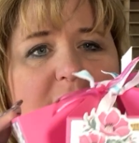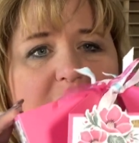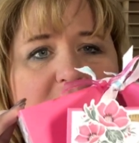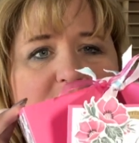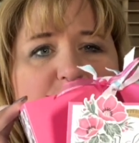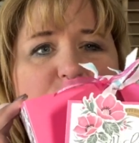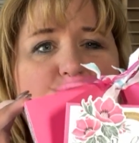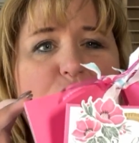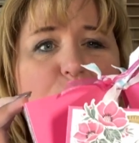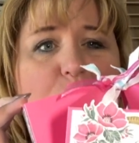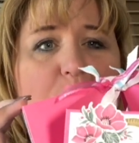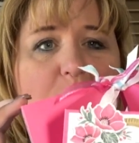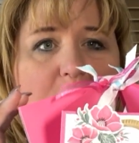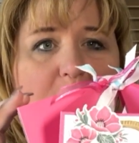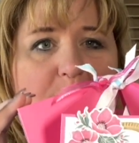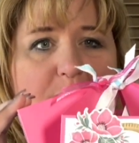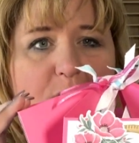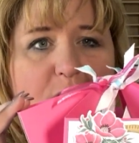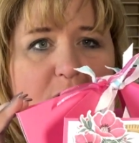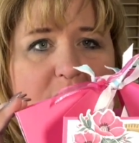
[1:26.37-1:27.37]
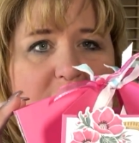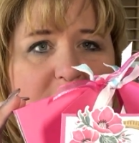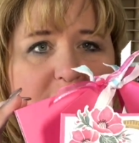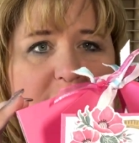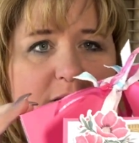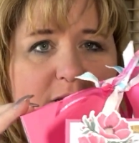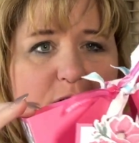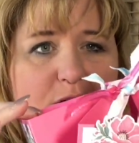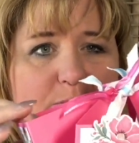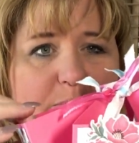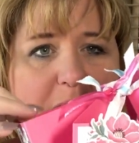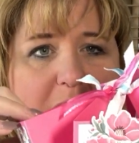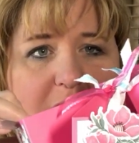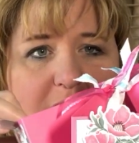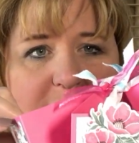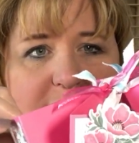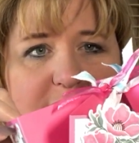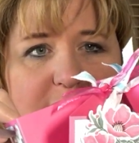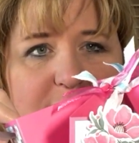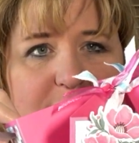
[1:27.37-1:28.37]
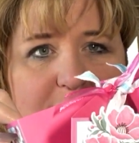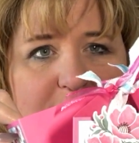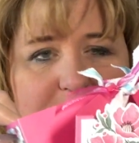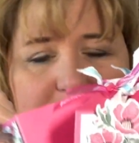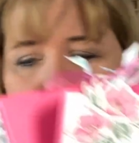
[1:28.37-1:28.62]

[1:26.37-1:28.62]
adorable little box. So here